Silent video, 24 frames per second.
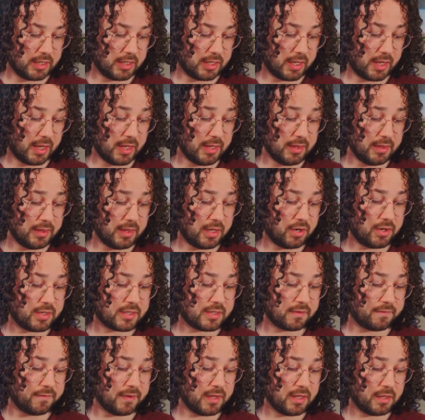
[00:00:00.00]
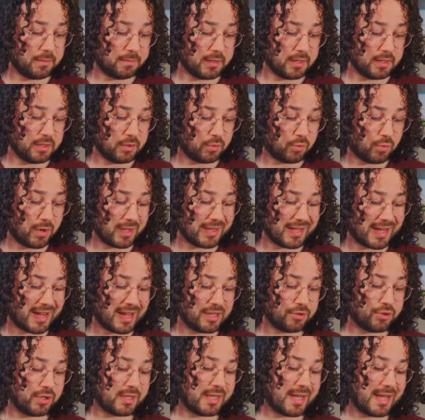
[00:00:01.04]
and there is available
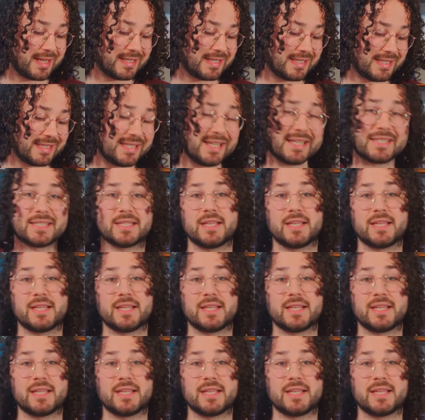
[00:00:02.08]
106